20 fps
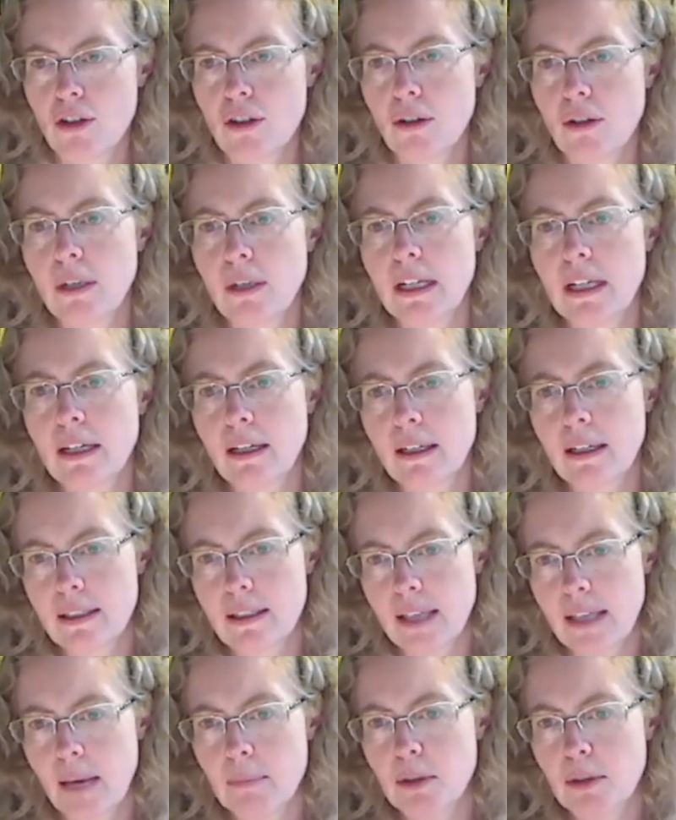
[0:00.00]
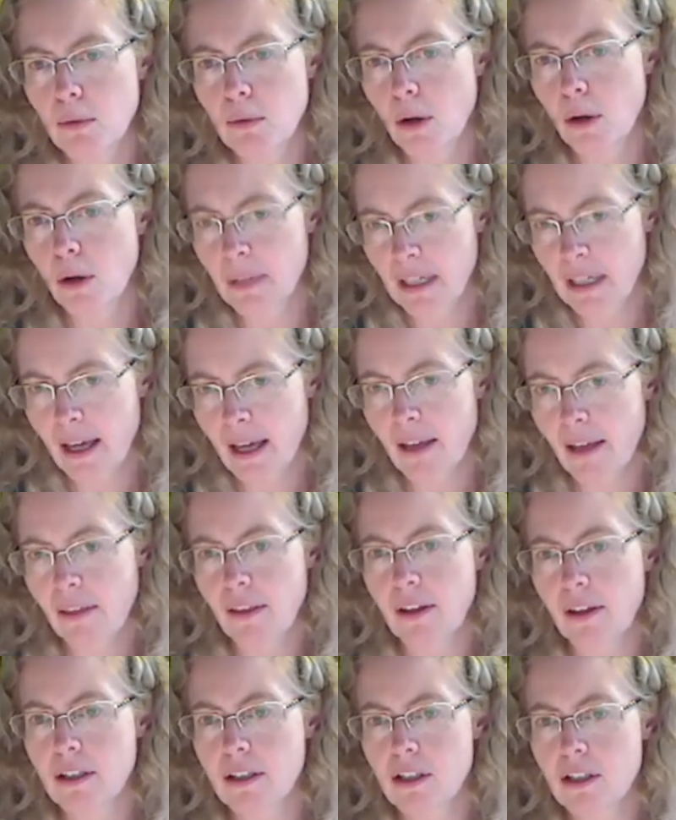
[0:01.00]
So it accepts Roman
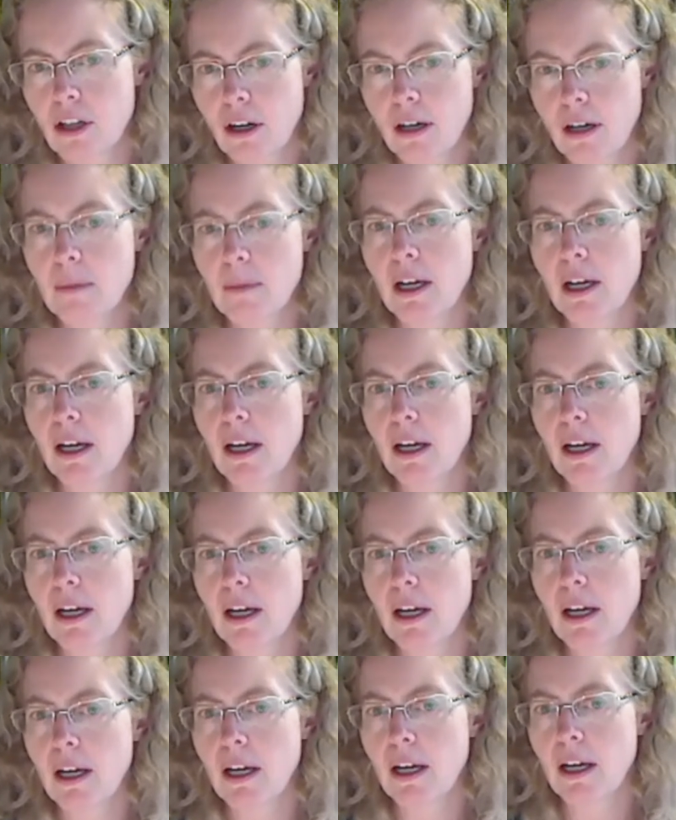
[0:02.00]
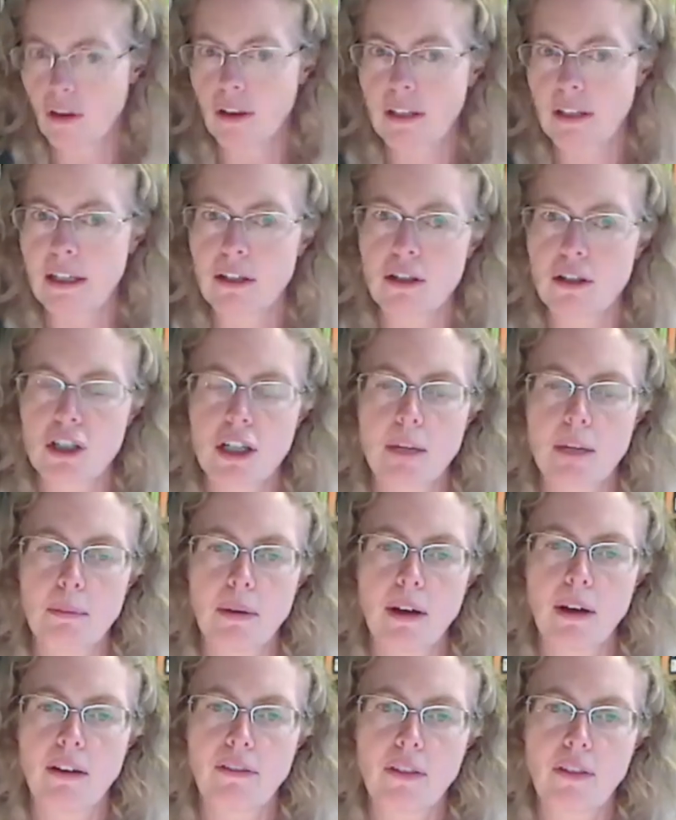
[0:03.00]
Catholic dogma and it's under the leadership
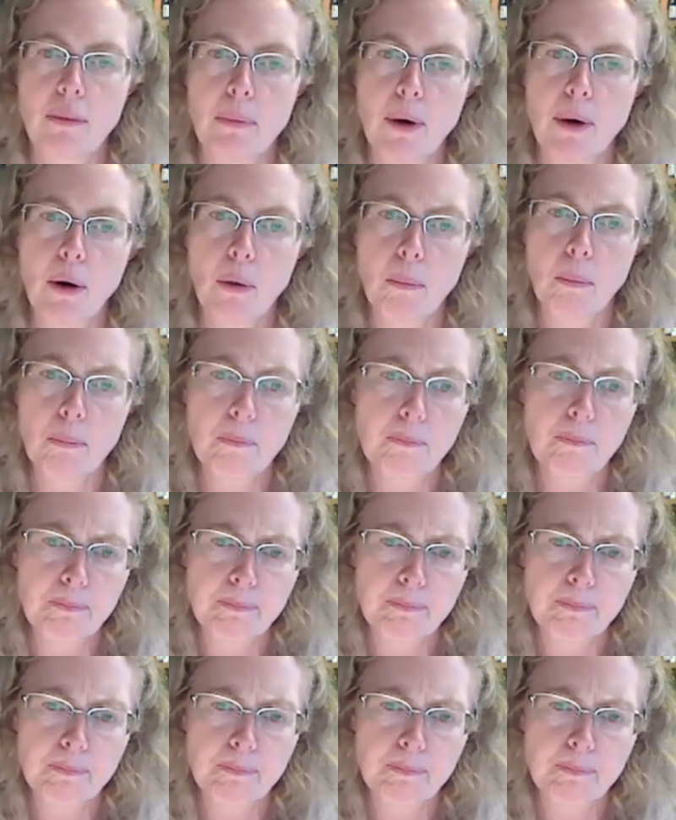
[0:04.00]
of the Pope.